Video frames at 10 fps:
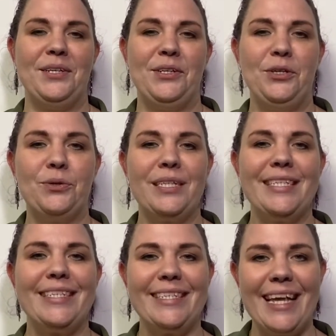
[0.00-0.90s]
You can
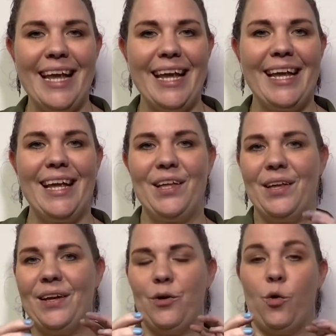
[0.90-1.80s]
see
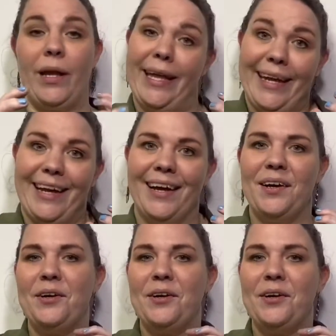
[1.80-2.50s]
or hear